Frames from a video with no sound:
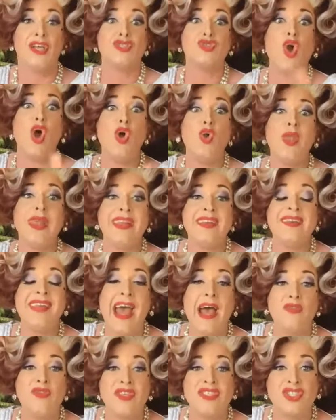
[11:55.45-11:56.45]
Strolling
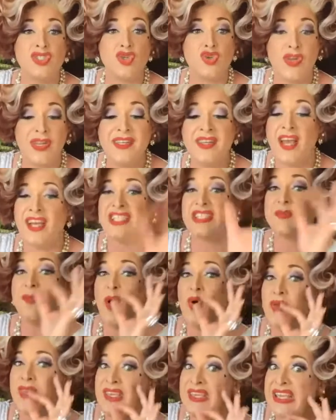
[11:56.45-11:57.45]
down the street,
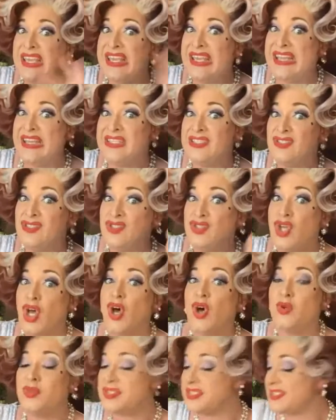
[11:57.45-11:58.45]
smoking indoors,